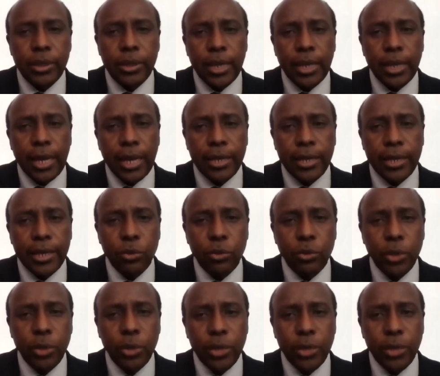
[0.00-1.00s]
Again,
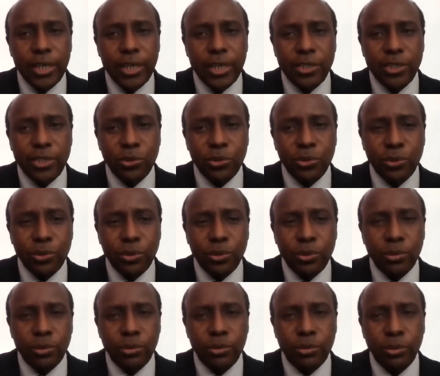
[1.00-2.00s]
we need to
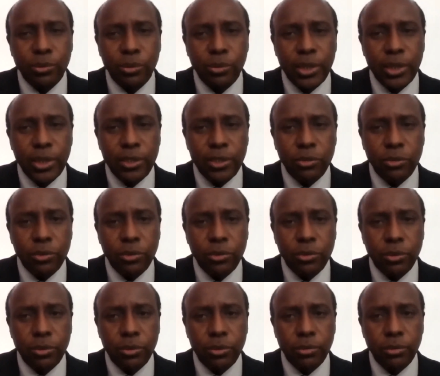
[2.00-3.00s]

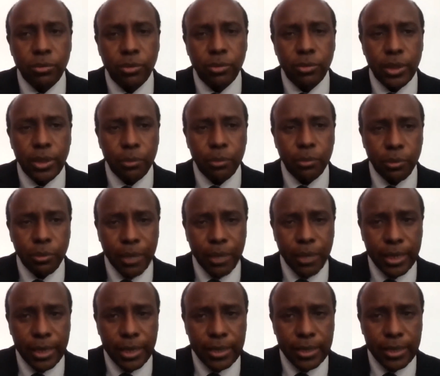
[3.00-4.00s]
do proper
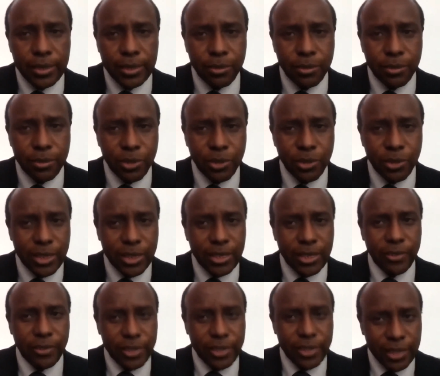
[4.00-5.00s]
analysis, because that's a
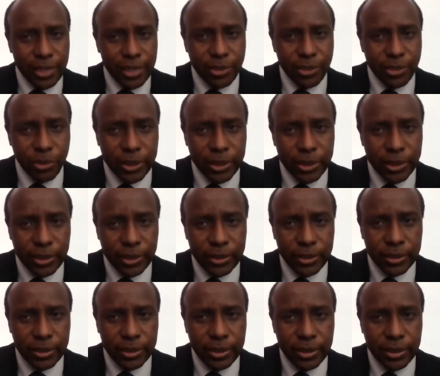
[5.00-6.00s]
research
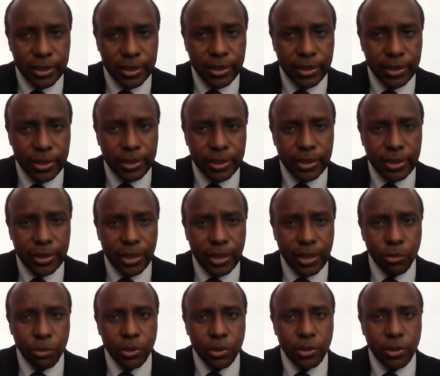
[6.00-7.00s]
question, and I
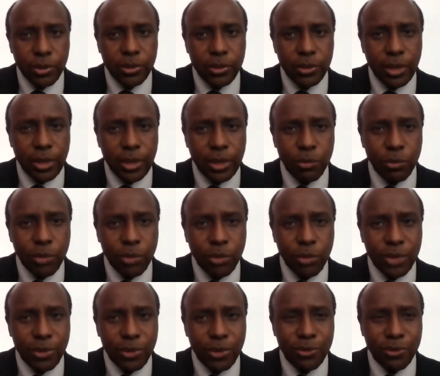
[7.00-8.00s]
would
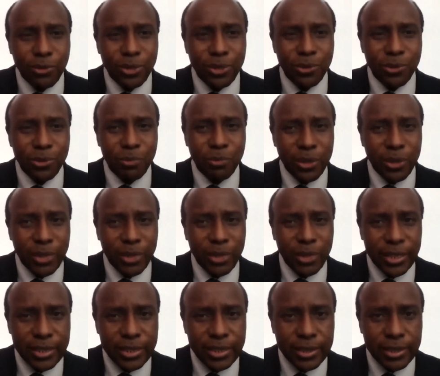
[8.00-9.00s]
want to avoid to
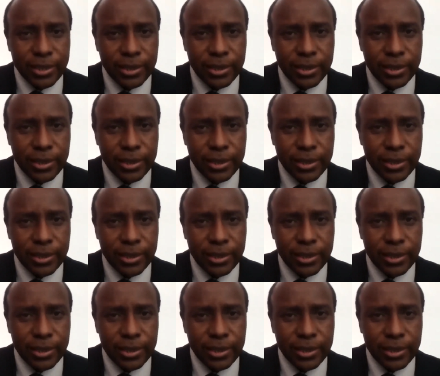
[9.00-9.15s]
speculate.